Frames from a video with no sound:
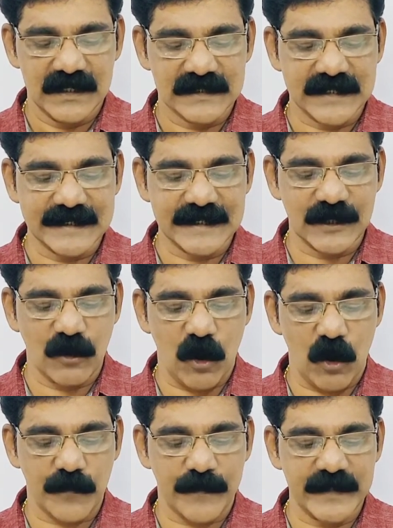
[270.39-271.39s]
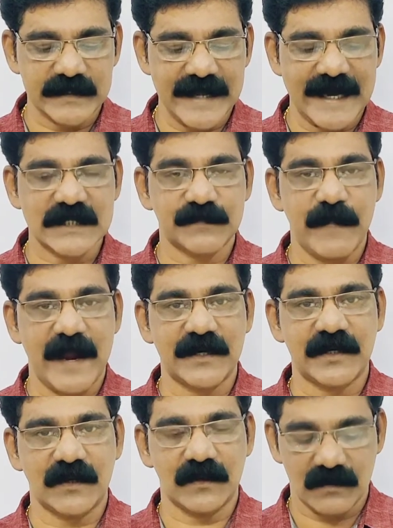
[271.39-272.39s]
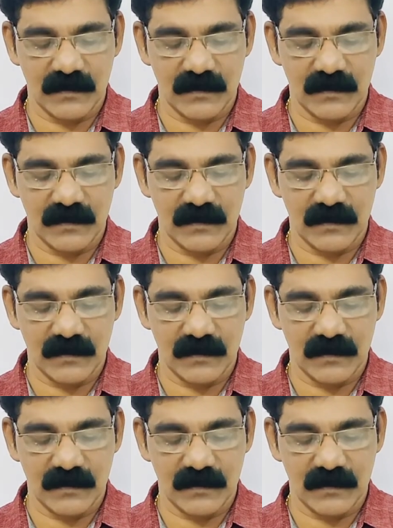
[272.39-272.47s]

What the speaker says: Skittered off means expanding.